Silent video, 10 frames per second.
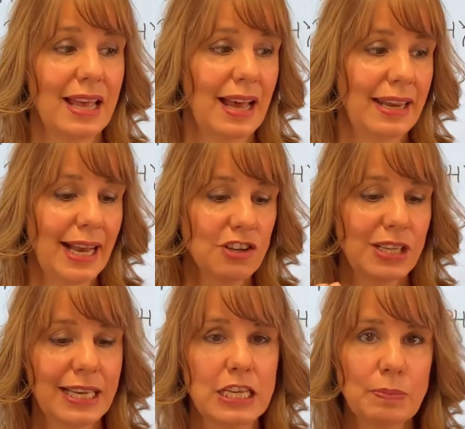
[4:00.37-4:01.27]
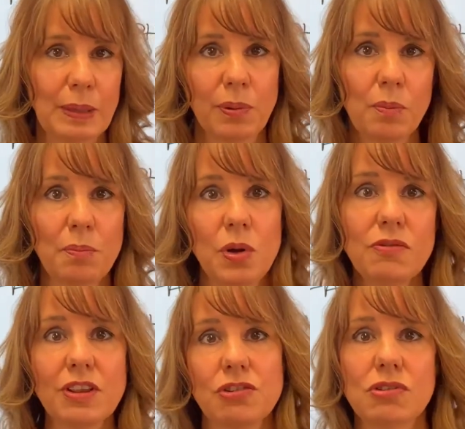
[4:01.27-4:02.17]
and it actually keeps people
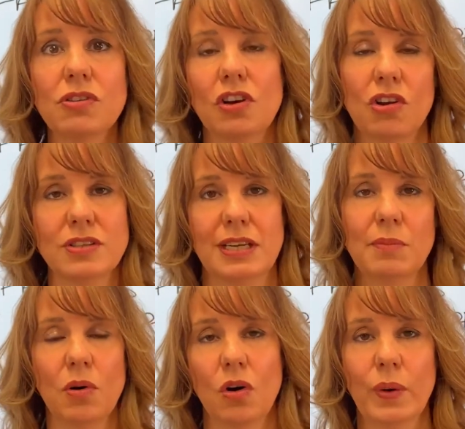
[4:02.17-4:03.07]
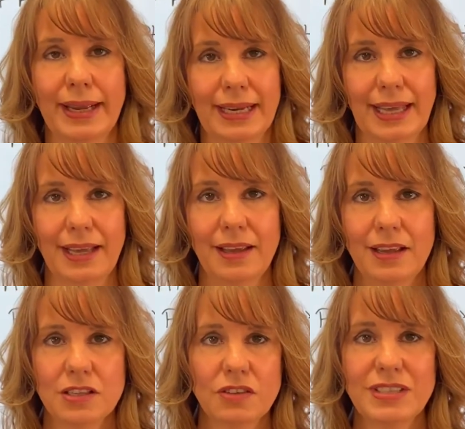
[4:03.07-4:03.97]
moving through the content more quickly.
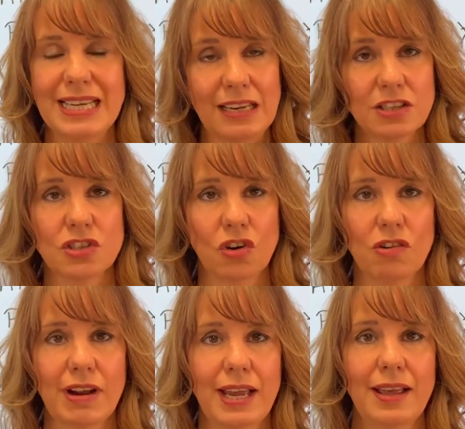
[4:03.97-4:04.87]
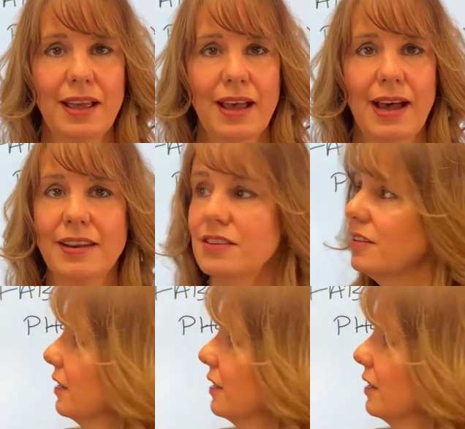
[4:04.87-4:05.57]
So if you tell a story, and